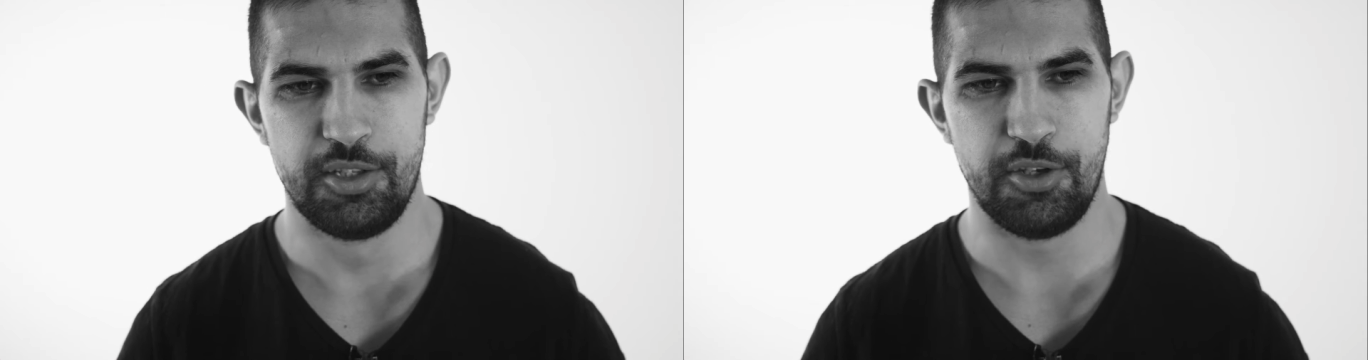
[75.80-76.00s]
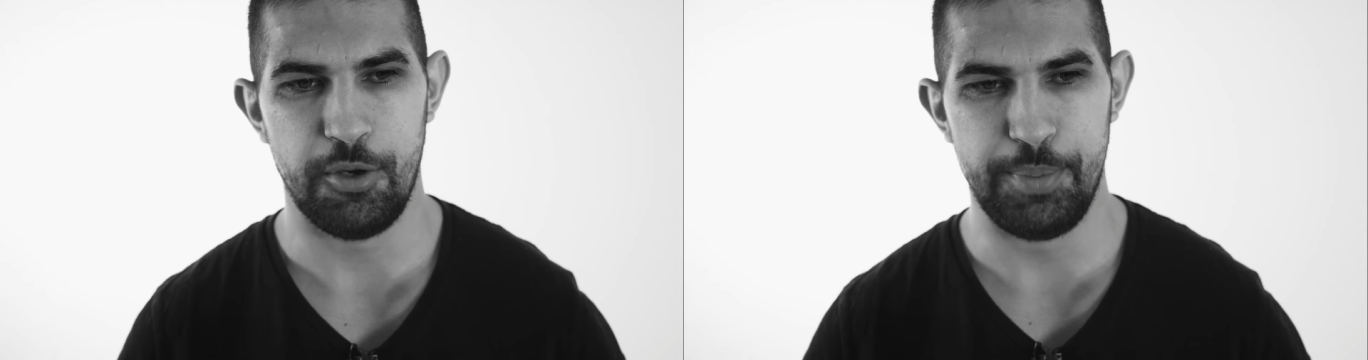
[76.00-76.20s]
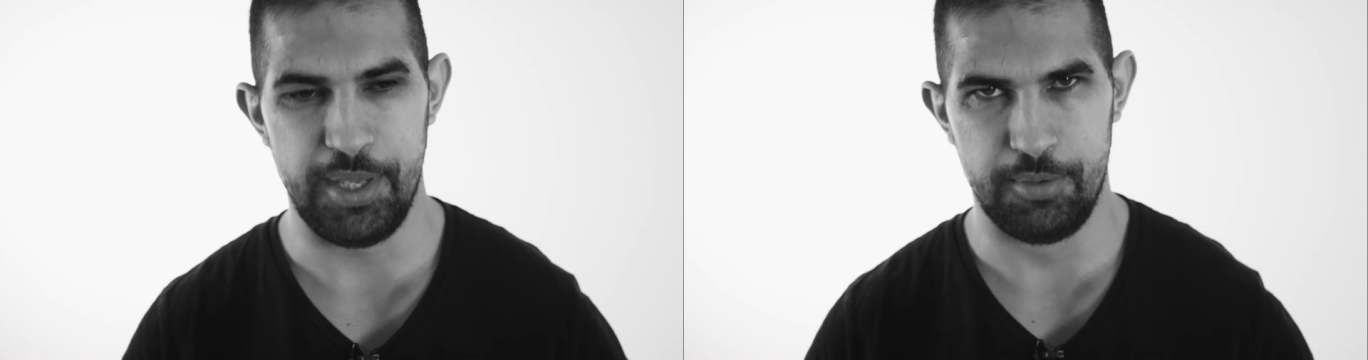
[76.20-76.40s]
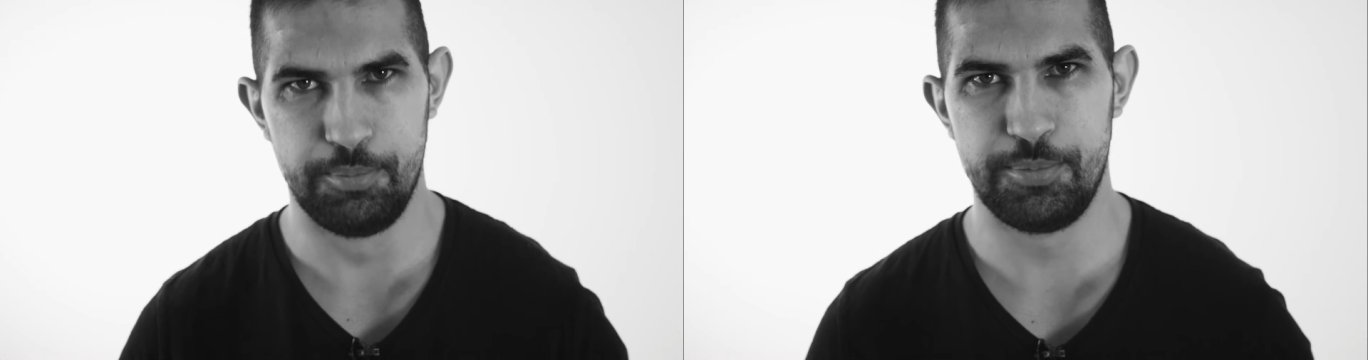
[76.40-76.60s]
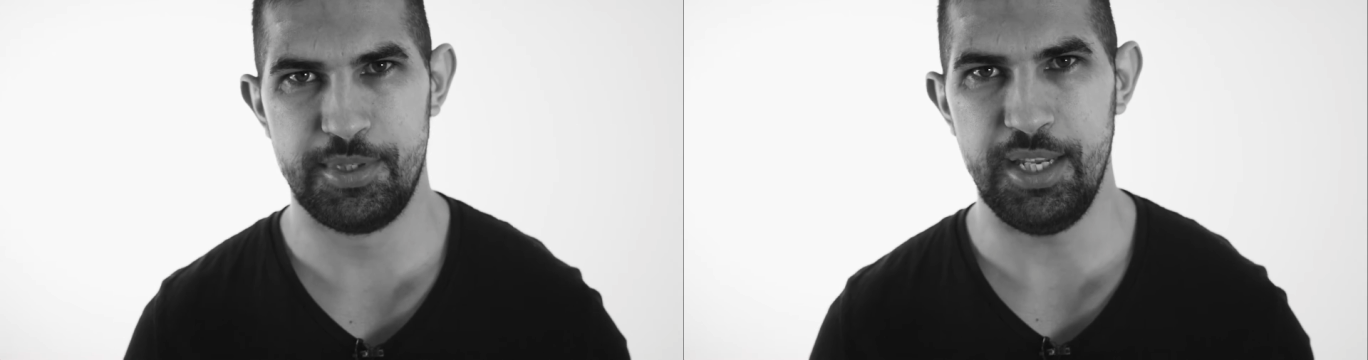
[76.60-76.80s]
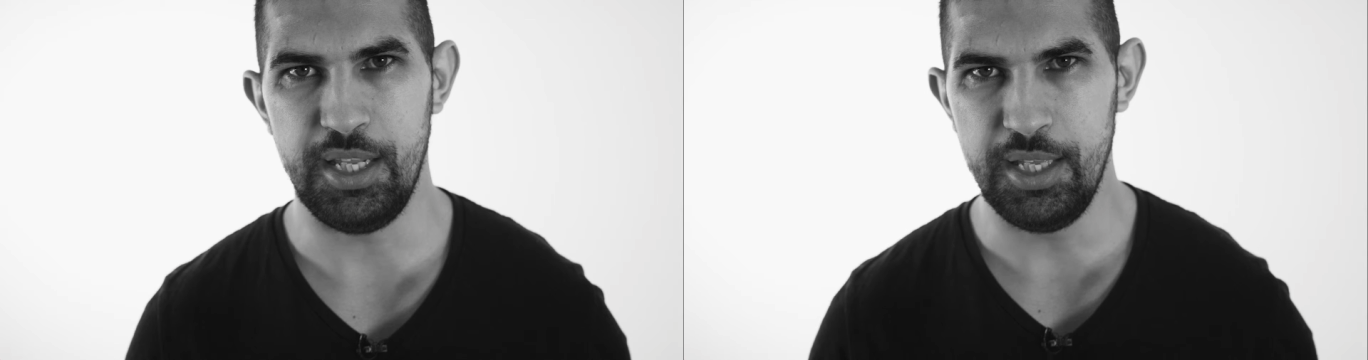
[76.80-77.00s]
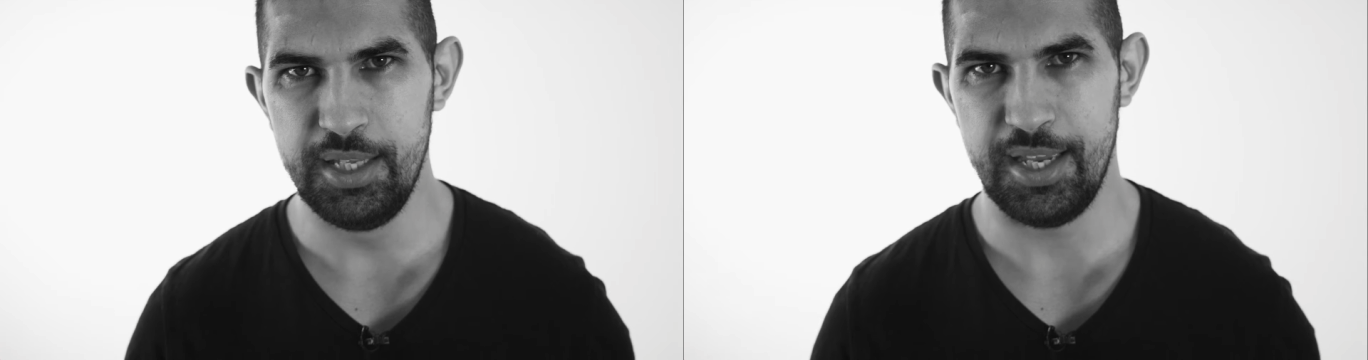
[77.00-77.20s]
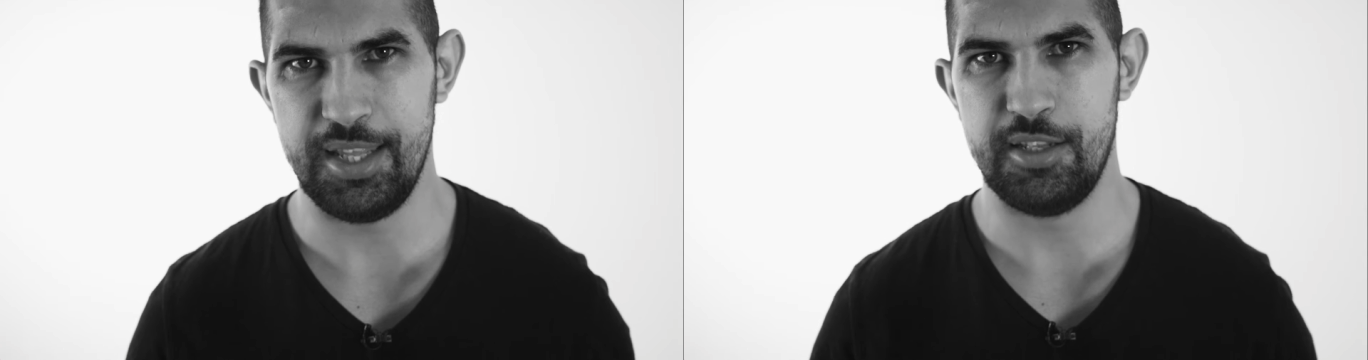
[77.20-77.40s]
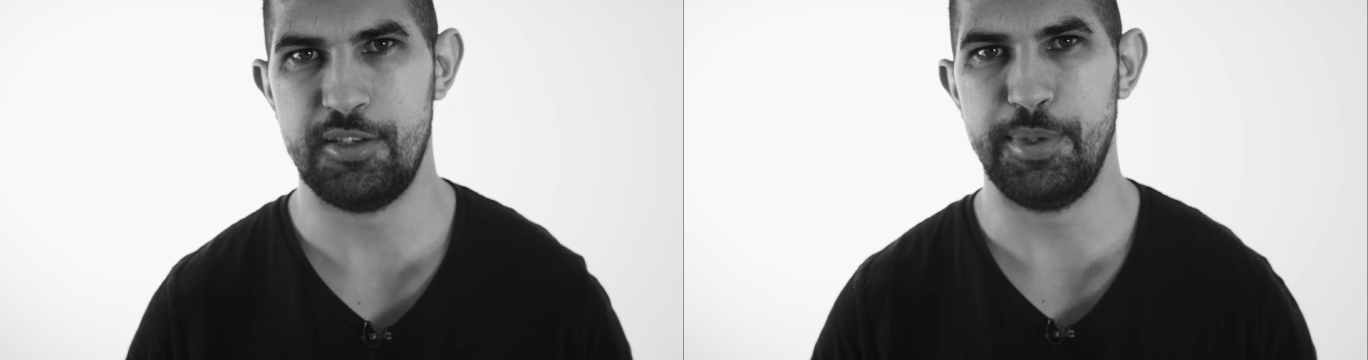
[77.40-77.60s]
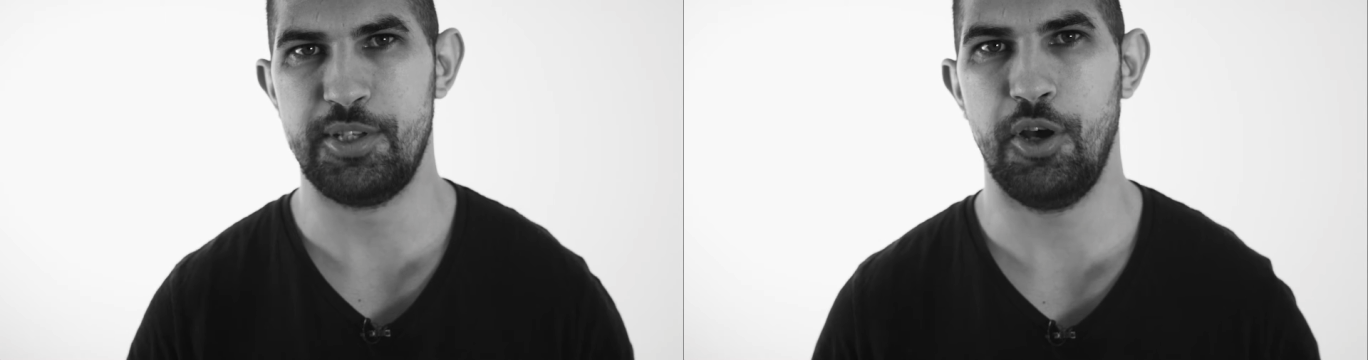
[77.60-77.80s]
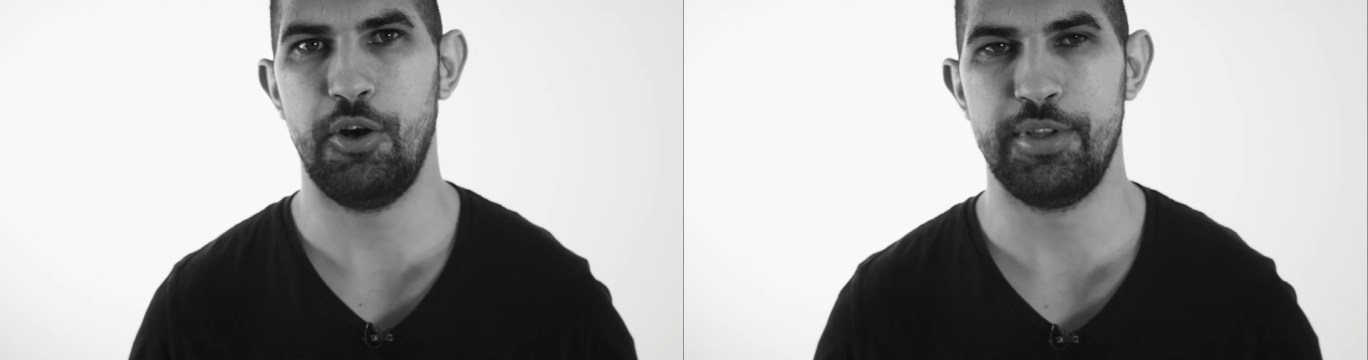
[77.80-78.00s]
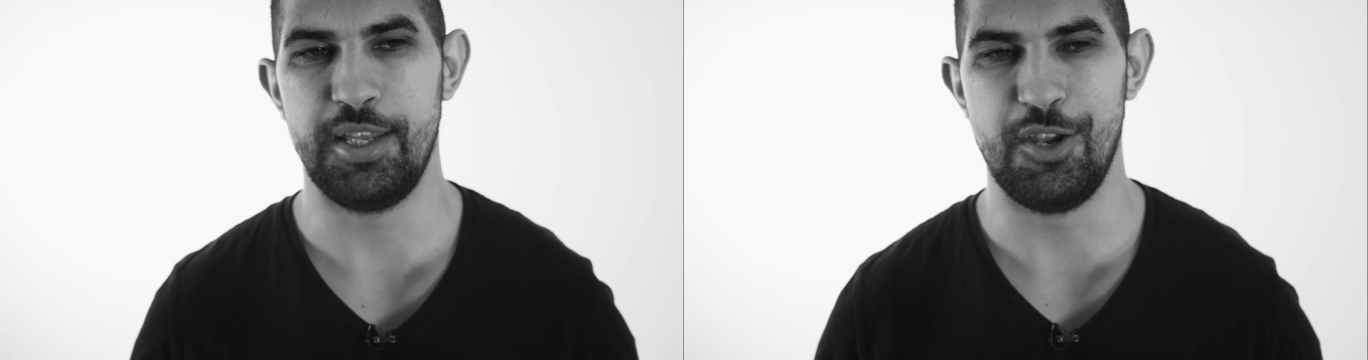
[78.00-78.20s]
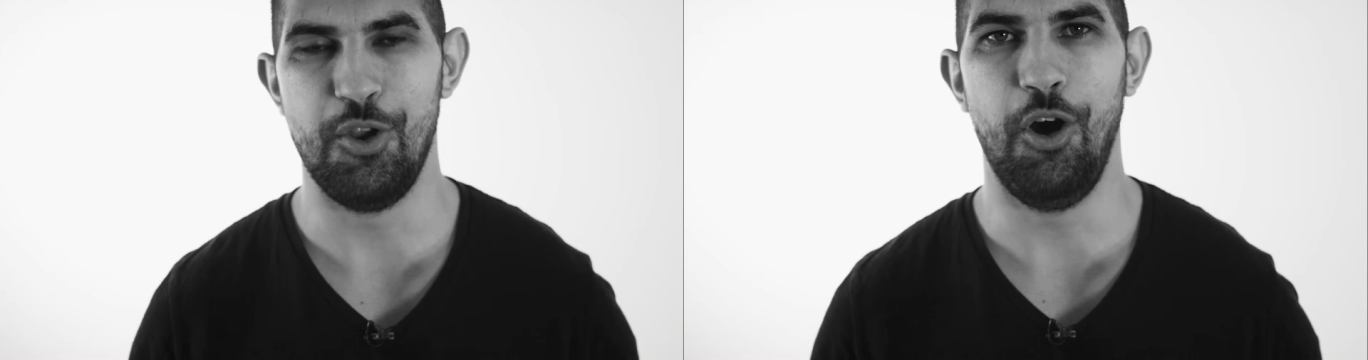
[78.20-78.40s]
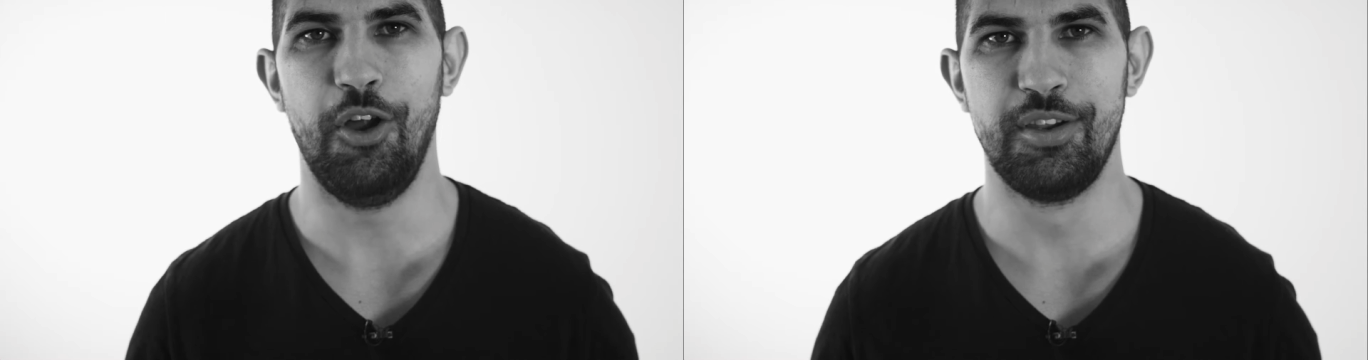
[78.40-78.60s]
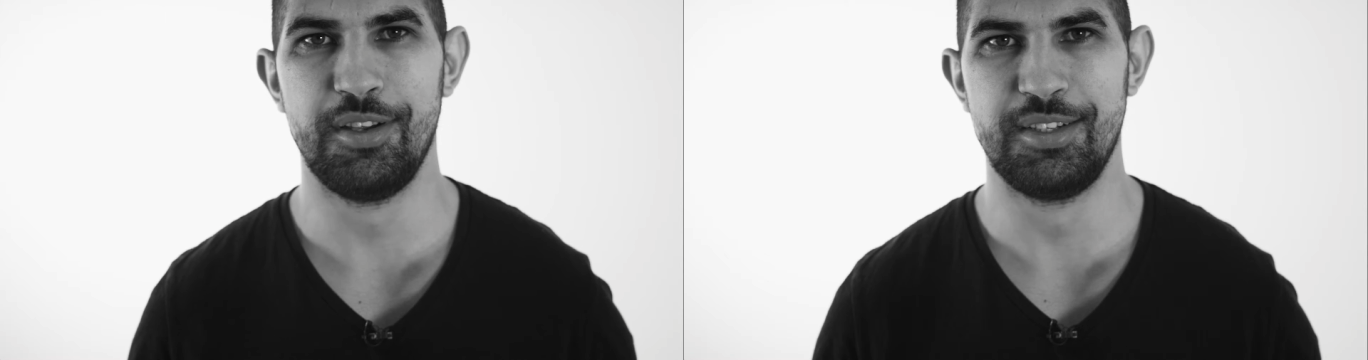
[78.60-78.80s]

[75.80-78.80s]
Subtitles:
a big city and then to be told that you're not